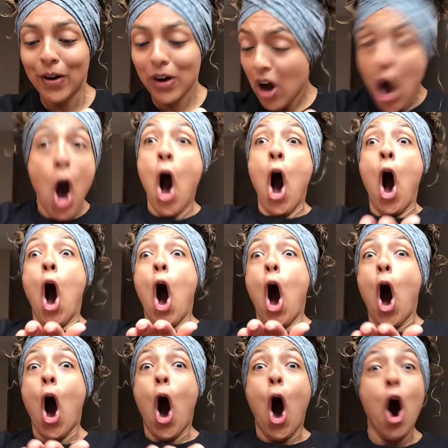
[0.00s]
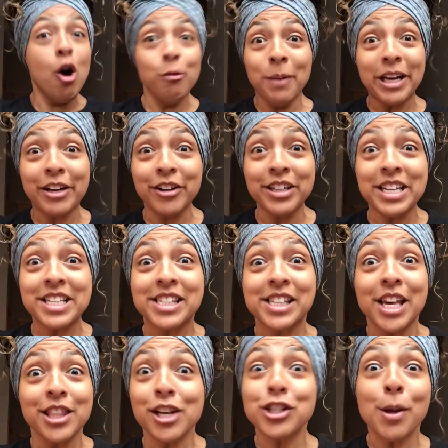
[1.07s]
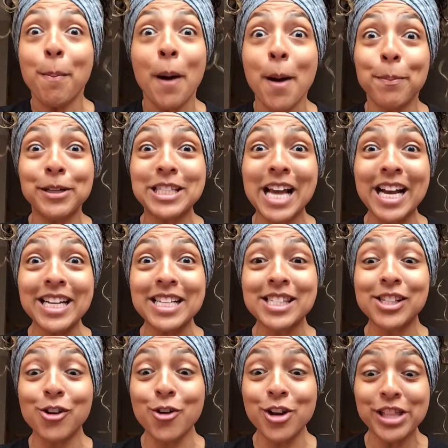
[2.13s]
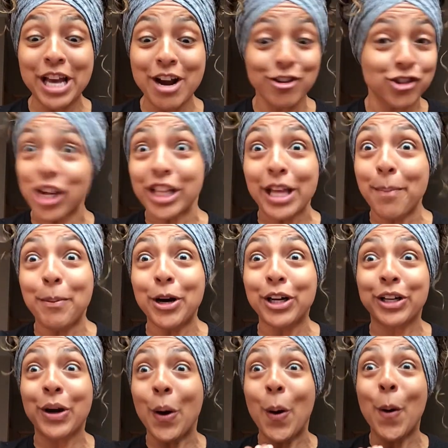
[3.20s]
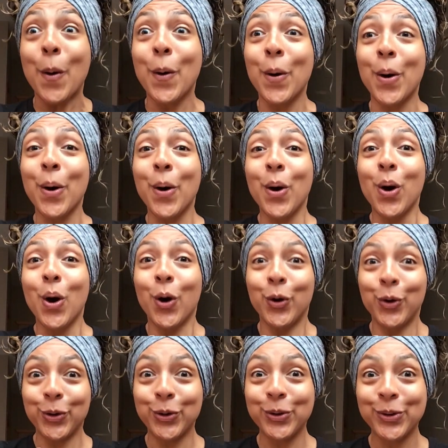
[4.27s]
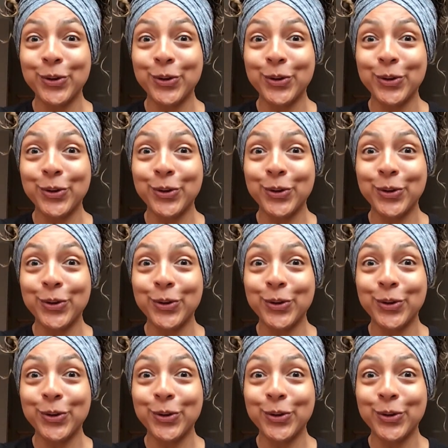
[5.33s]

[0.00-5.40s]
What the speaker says: Oh my goodness! There's a purple dinosaur in there! Shut that book!